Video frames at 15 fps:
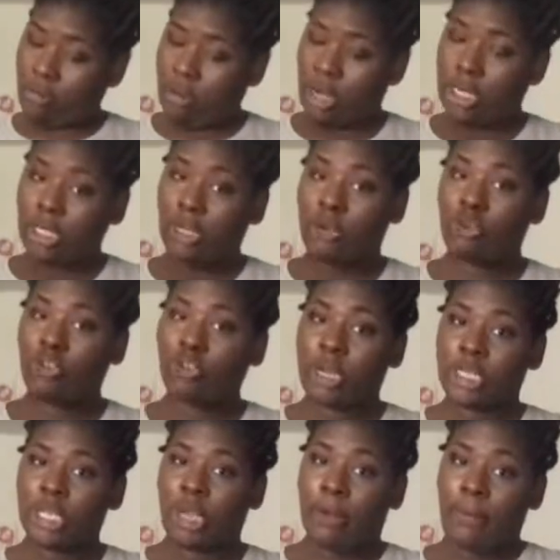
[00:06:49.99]
There's a little
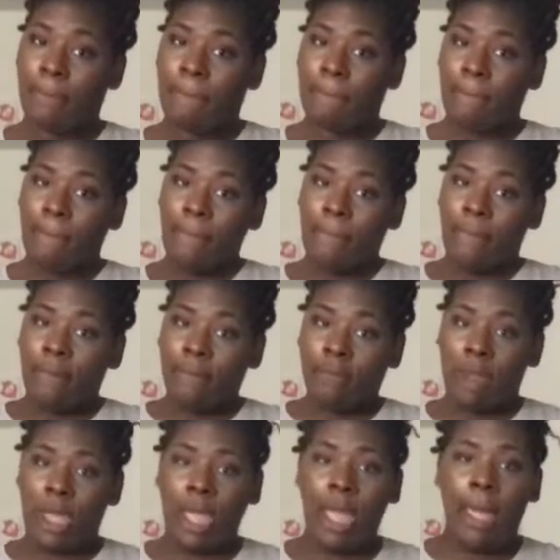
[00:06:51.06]
stretch here,
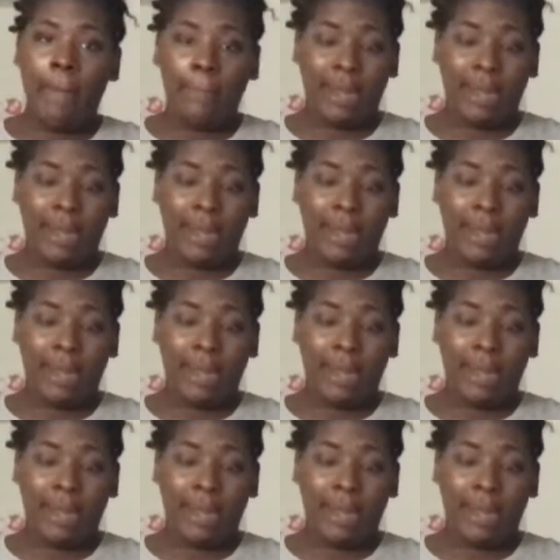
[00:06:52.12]
right?